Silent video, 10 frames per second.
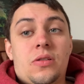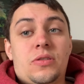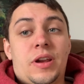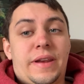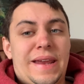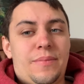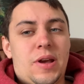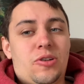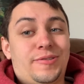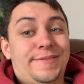Done the
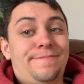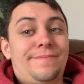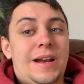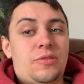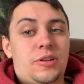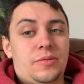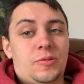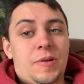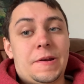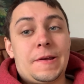emails, no time
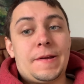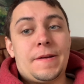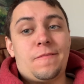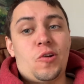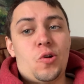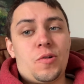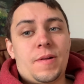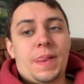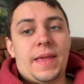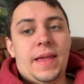to edit a vlog,
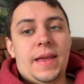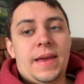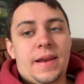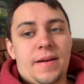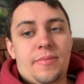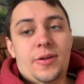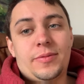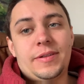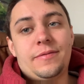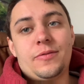get it
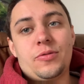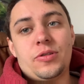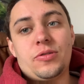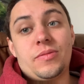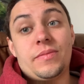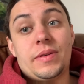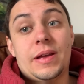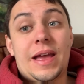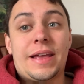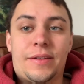uploaded for you,
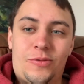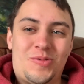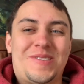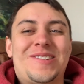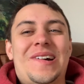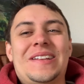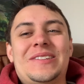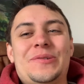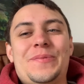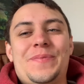and give you a title.